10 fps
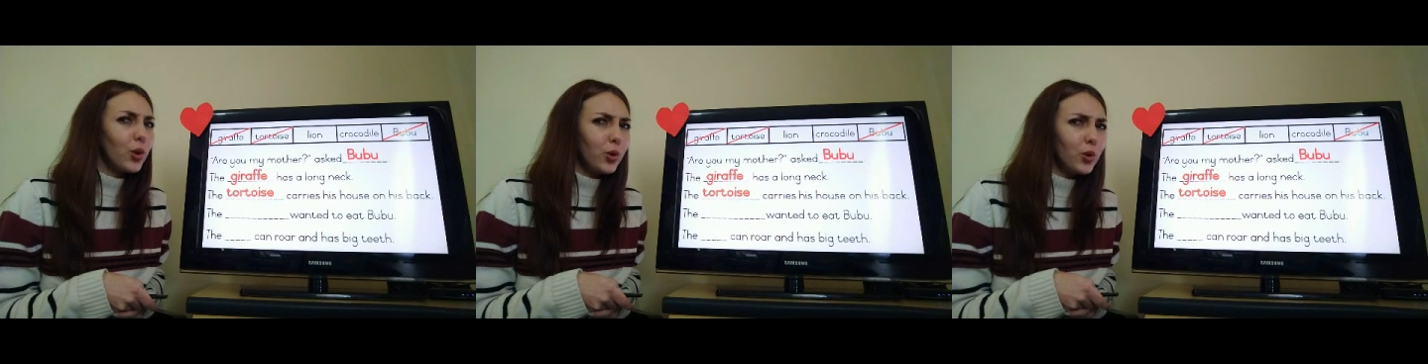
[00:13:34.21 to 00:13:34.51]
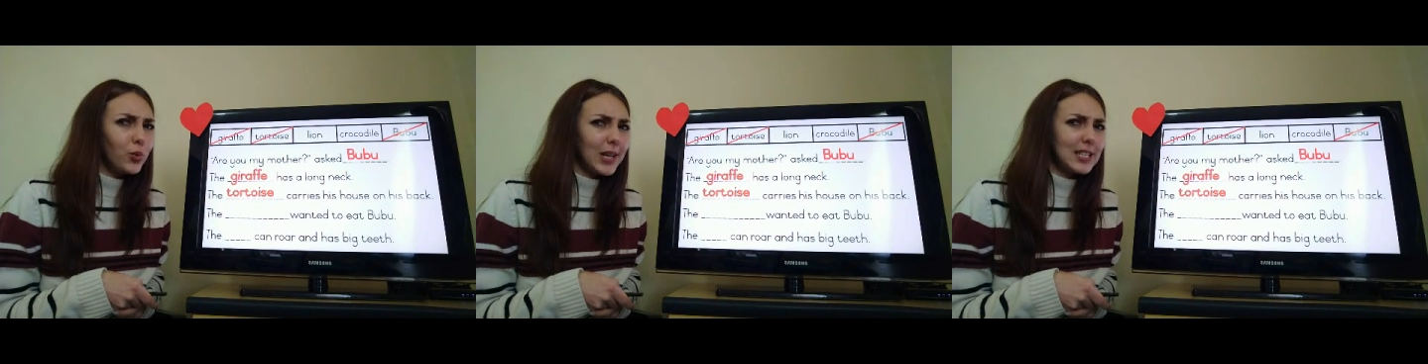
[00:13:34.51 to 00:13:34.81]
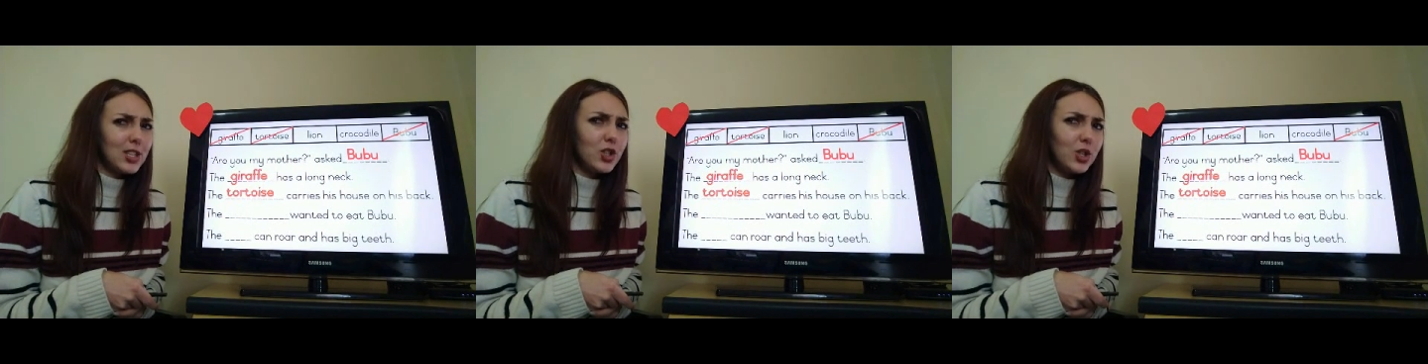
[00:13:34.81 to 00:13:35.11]
Who
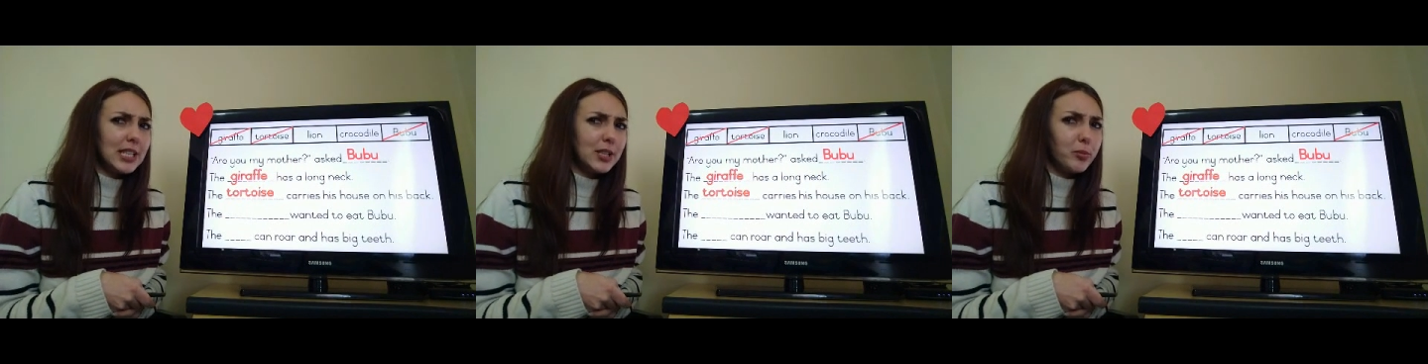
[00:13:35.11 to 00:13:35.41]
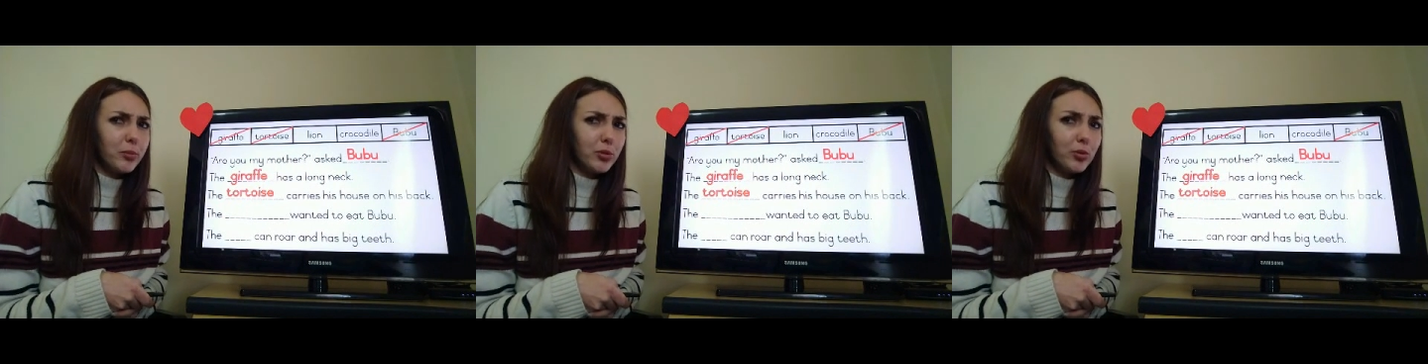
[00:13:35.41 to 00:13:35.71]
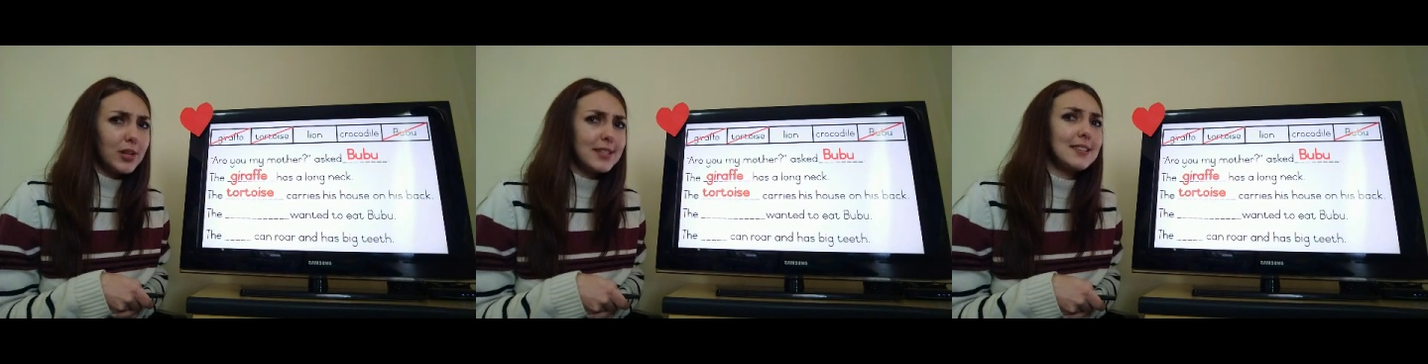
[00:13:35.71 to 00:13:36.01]
wanted to eat Bubu?
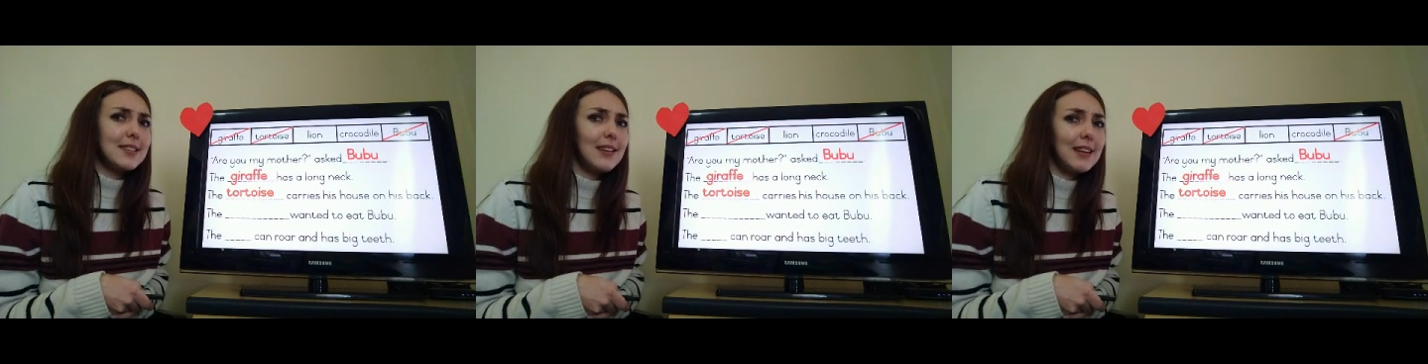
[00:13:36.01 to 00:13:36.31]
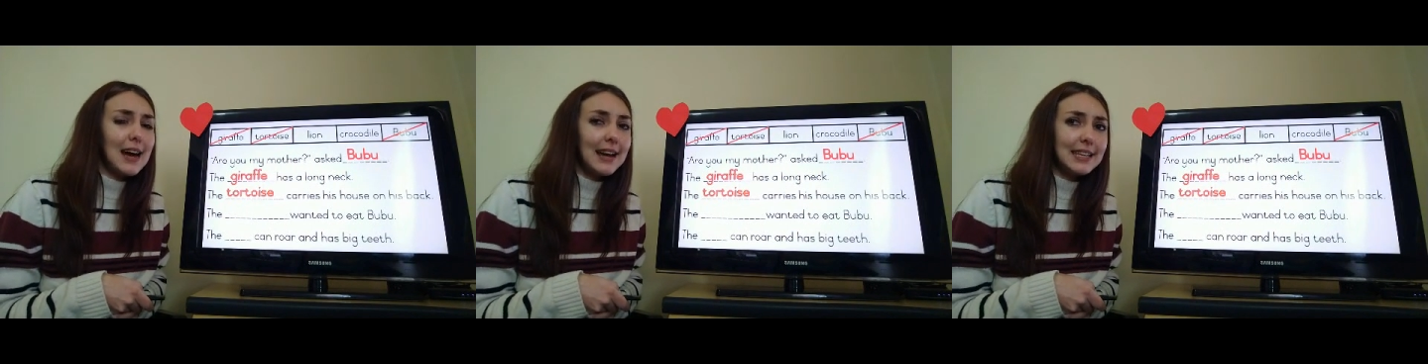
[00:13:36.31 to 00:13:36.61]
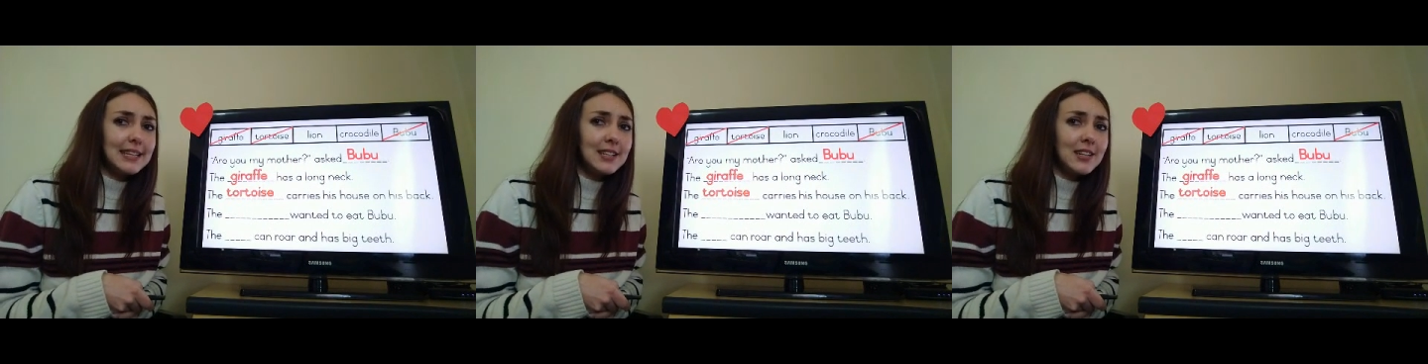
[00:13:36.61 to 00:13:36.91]
Was it
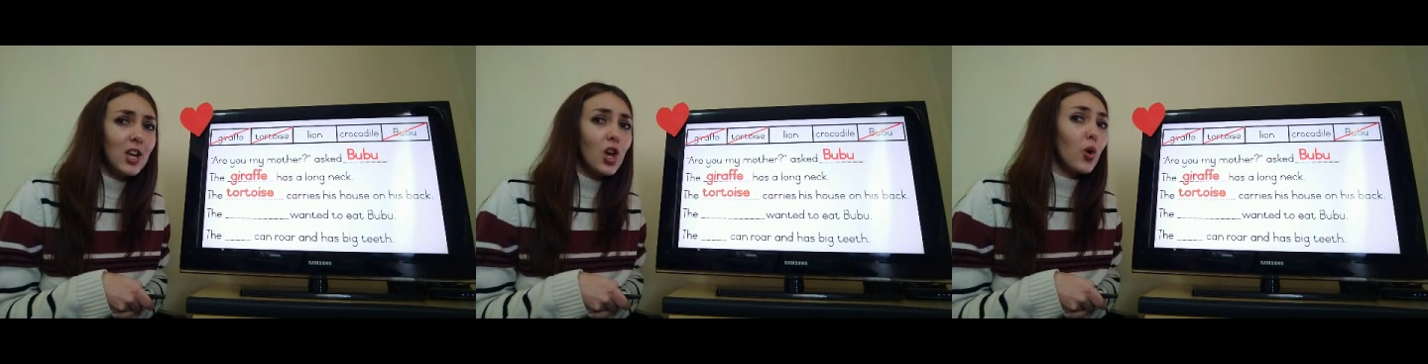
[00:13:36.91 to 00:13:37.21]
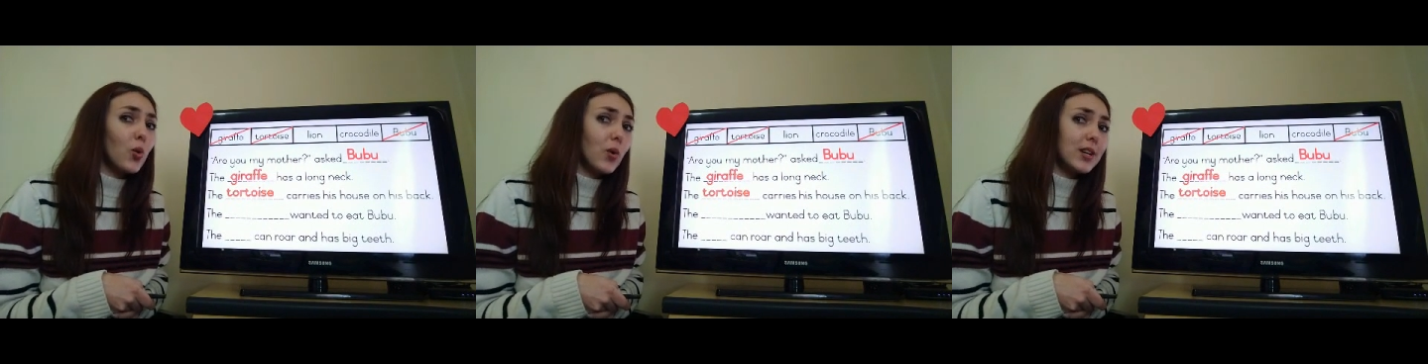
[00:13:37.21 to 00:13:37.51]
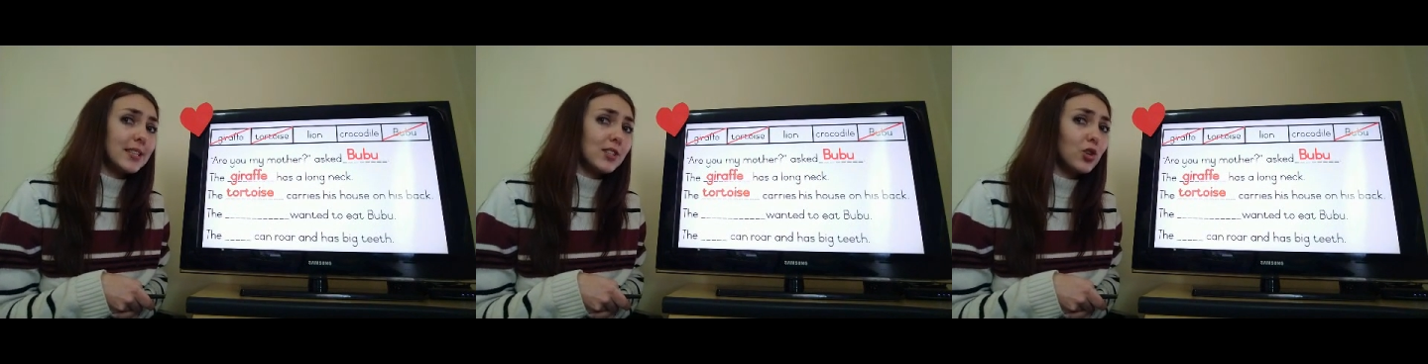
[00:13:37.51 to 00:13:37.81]
lion or
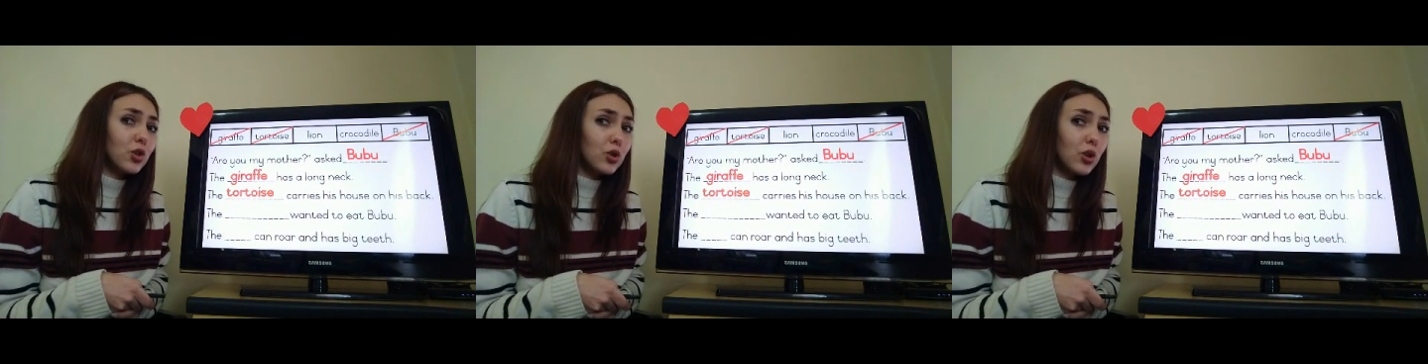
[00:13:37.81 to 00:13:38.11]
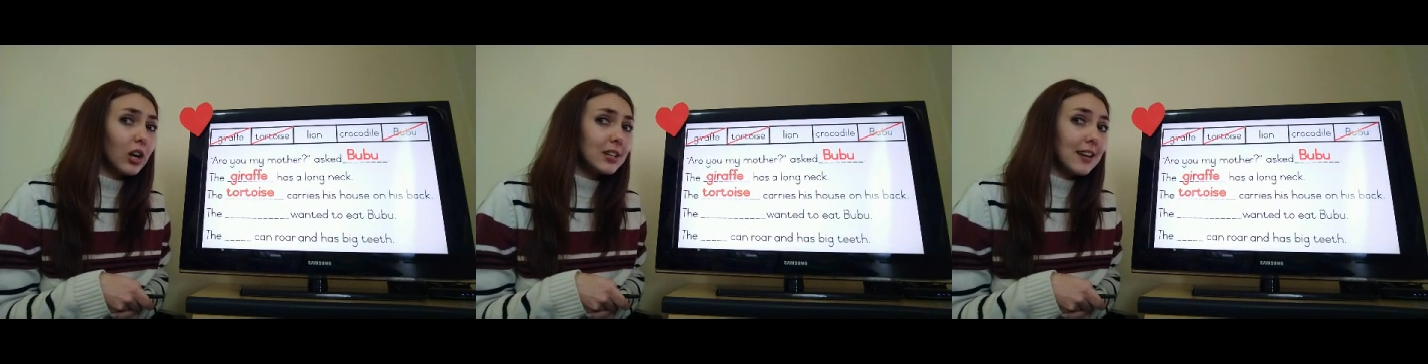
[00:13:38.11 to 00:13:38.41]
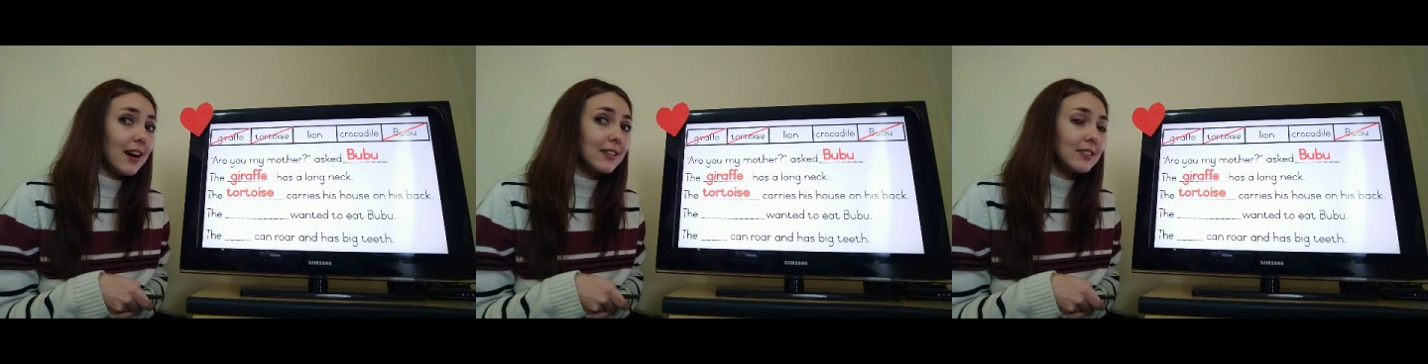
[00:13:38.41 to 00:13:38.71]
was it
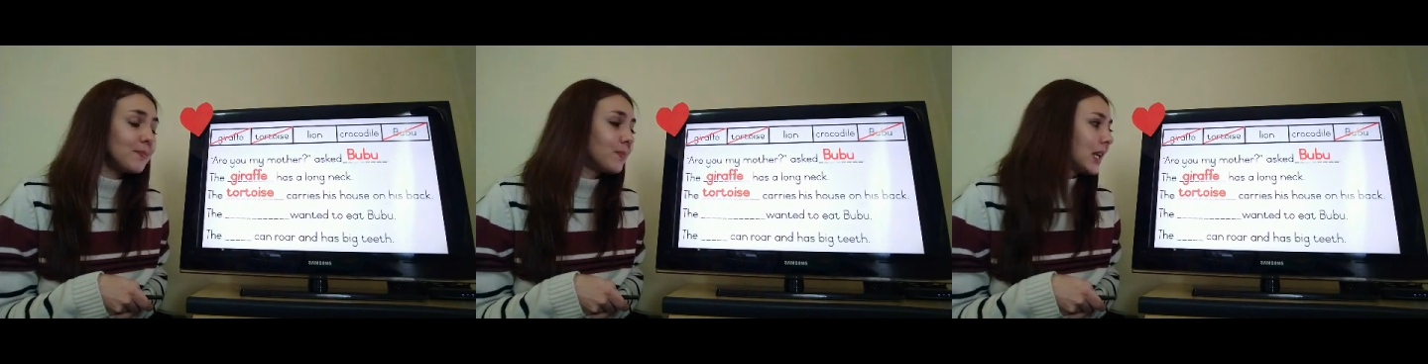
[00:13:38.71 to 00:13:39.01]
crocodile?